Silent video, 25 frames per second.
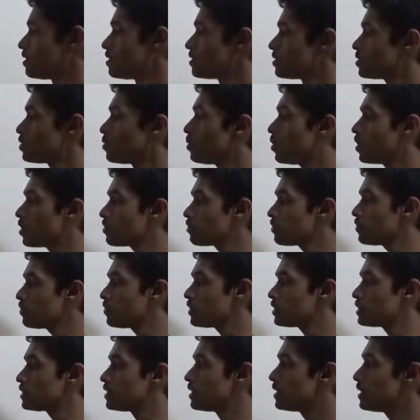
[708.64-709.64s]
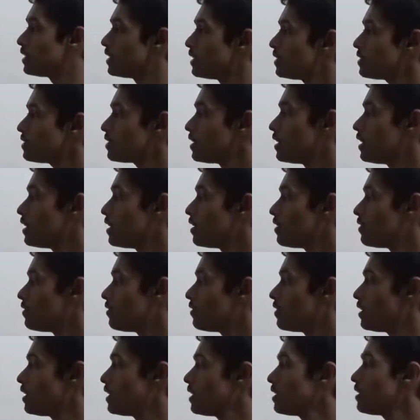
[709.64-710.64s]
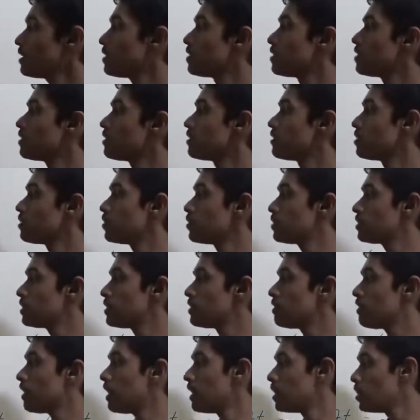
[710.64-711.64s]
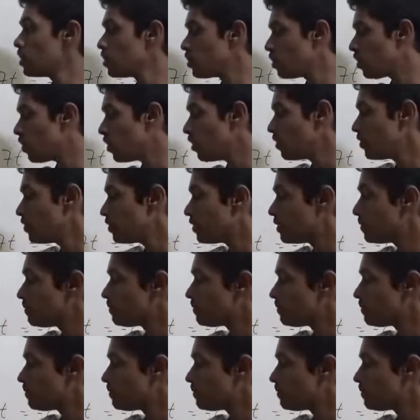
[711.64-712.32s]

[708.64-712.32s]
So what we first did is we took the value of